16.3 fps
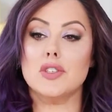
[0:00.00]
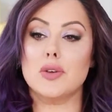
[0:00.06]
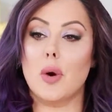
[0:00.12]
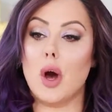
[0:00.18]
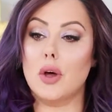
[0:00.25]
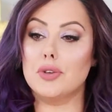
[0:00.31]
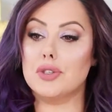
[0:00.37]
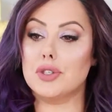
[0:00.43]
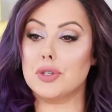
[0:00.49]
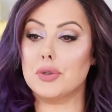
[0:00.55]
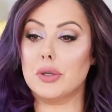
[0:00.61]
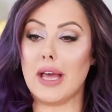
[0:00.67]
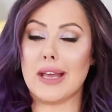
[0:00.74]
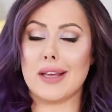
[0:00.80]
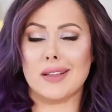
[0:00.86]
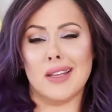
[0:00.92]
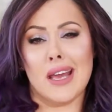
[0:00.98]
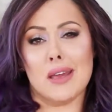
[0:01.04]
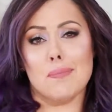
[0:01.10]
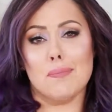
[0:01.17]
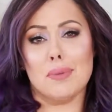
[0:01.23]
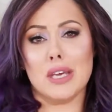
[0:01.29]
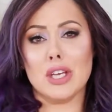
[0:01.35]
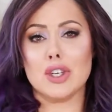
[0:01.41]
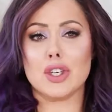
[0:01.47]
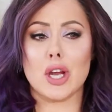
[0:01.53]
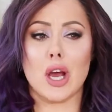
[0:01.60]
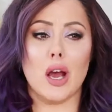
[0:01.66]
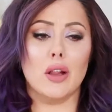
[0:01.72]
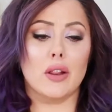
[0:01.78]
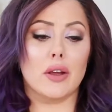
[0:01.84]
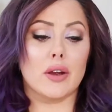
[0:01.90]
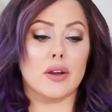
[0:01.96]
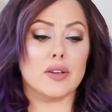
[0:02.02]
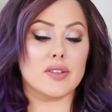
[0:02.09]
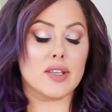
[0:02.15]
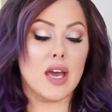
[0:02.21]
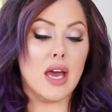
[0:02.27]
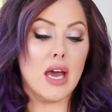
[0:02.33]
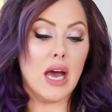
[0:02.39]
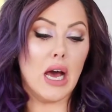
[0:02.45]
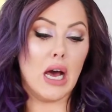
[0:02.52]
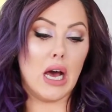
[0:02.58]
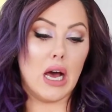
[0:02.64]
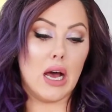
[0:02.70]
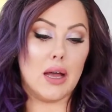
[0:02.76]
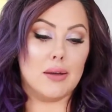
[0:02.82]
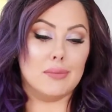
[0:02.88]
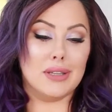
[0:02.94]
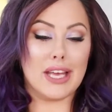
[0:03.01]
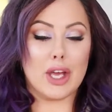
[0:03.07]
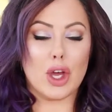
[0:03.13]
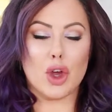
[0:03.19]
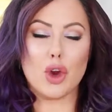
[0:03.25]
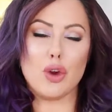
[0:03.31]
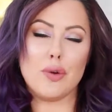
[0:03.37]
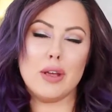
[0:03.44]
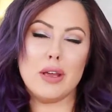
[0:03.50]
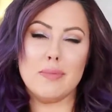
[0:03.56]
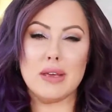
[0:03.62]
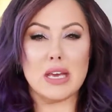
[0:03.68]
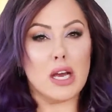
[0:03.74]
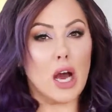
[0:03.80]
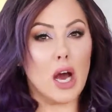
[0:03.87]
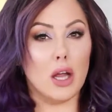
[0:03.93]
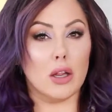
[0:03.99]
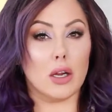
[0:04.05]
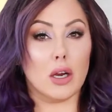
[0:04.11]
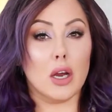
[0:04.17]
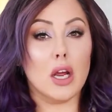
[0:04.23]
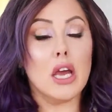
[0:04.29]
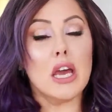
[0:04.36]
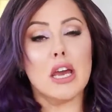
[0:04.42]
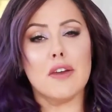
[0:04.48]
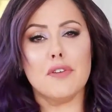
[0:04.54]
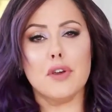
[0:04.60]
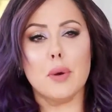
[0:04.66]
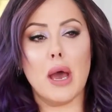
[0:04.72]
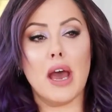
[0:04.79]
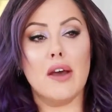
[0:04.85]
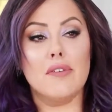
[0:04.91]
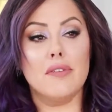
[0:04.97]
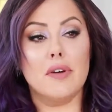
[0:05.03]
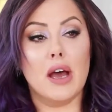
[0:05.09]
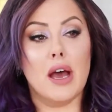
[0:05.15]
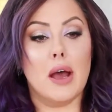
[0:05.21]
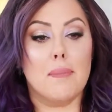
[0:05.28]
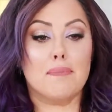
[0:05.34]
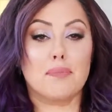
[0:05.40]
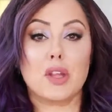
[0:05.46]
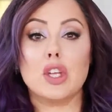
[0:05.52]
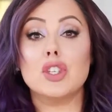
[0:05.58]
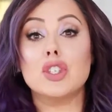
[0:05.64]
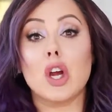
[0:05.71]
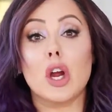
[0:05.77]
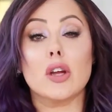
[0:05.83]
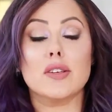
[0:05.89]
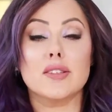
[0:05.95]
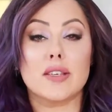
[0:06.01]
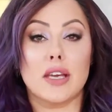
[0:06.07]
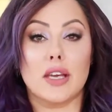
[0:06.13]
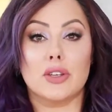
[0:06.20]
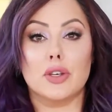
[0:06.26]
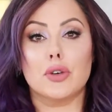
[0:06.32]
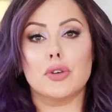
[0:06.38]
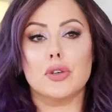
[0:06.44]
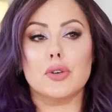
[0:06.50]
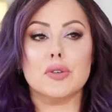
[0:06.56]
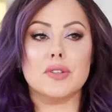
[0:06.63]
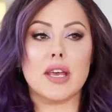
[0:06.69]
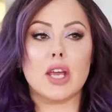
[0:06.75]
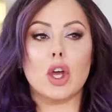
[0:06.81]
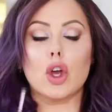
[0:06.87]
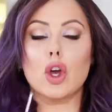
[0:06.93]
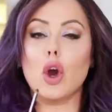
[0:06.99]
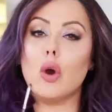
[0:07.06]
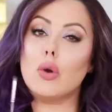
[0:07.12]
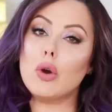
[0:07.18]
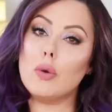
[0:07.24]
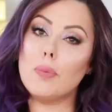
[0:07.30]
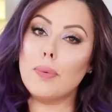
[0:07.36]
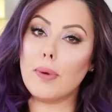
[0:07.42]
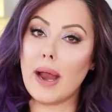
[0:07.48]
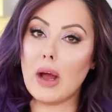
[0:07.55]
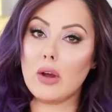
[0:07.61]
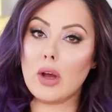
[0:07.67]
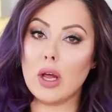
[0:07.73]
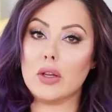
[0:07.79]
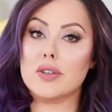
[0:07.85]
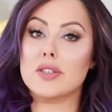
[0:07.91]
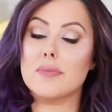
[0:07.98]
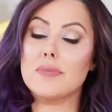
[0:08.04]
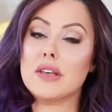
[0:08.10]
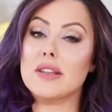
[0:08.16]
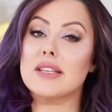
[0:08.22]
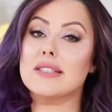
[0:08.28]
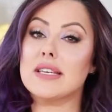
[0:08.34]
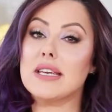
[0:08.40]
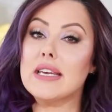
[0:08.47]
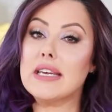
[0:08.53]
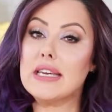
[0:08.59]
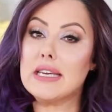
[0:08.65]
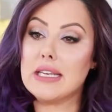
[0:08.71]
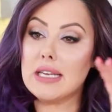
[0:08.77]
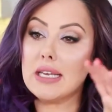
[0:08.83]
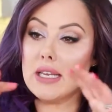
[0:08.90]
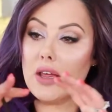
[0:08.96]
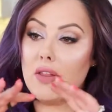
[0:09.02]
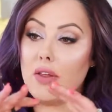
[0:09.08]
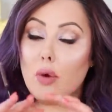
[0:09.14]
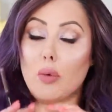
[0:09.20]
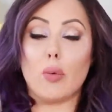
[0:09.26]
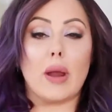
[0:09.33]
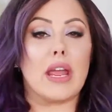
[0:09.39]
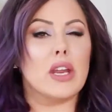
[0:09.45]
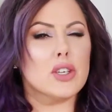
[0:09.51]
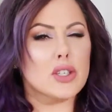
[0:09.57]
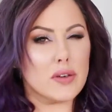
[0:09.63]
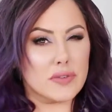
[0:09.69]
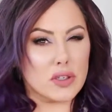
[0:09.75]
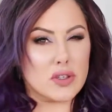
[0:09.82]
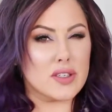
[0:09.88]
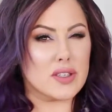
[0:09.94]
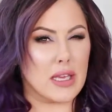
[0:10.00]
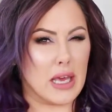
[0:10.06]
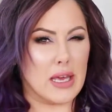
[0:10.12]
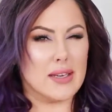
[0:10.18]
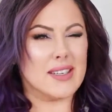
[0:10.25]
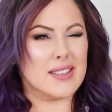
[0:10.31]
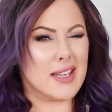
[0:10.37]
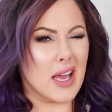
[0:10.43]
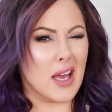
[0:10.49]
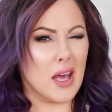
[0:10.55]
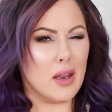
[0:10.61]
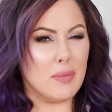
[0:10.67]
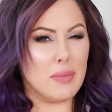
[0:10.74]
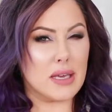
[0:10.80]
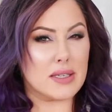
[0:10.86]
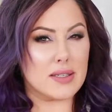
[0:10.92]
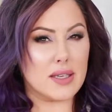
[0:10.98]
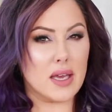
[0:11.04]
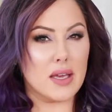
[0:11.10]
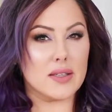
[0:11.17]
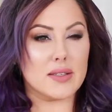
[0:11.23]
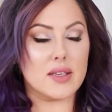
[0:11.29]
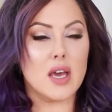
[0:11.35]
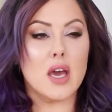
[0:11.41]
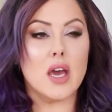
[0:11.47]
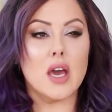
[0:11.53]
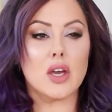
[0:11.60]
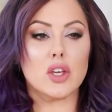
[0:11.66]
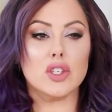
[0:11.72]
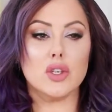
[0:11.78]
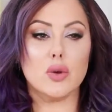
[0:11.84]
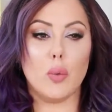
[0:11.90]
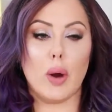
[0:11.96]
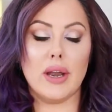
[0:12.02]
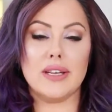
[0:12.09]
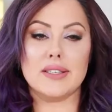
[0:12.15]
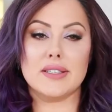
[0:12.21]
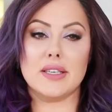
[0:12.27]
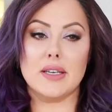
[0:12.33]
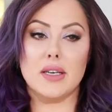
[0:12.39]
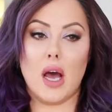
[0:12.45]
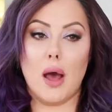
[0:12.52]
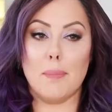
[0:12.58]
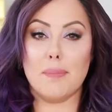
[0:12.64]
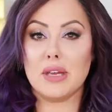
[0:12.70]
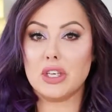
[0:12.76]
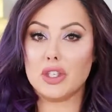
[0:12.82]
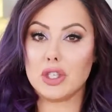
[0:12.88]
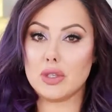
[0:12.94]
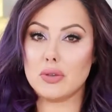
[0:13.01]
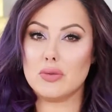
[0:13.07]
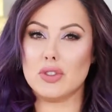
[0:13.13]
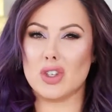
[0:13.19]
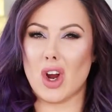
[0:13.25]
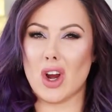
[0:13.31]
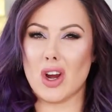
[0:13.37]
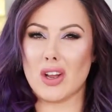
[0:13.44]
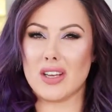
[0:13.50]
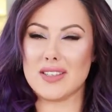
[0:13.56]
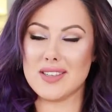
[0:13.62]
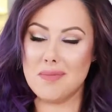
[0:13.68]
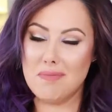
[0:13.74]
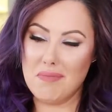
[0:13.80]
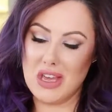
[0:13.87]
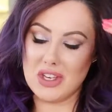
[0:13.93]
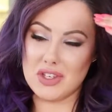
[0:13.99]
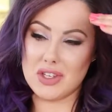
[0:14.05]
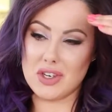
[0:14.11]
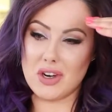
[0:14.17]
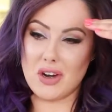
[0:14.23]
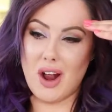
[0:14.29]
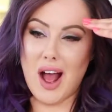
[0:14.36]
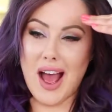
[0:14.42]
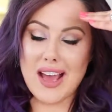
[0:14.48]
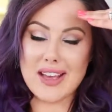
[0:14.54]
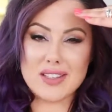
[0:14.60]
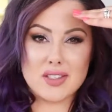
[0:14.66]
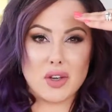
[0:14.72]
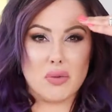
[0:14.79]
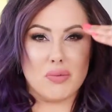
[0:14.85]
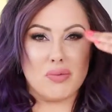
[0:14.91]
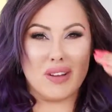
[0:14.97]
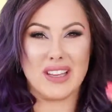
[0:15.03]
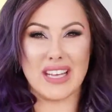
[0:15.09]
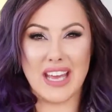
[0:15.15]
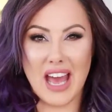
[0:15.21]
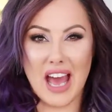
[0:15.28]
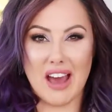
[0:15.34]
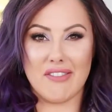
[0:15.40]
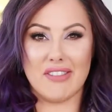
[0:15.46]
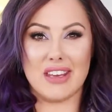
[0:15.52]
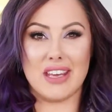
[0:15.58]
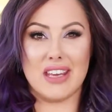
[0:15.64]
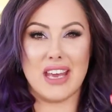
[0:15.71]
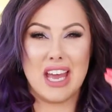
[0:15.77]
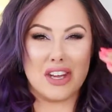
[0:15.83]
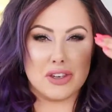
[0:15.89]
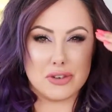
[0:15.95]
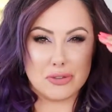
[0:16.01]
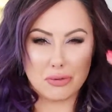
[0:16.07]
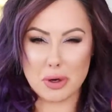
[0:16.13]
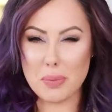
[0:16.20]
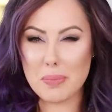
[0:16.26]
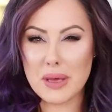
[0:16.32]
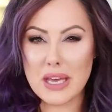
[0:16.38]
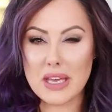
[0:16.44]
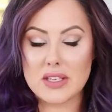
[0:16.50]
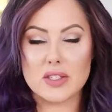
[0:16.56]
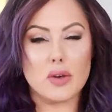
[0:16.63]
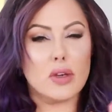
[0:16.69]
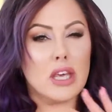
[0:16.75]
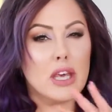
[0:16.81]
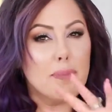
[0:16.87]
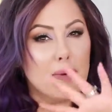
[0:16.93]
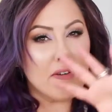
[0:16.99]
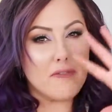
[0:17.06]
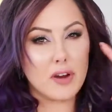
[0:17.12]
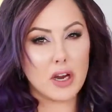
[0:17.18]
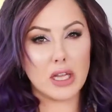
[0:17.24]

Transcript: so I'll do like light peach colors, like a creamy color. If you have dark skin, you'll use like a cocoa brown color, something that's in the range of your skin. Does that kind of make sense? Because you want it to not be too dark, because it makes your eyes look really heavy and droopy, so keep it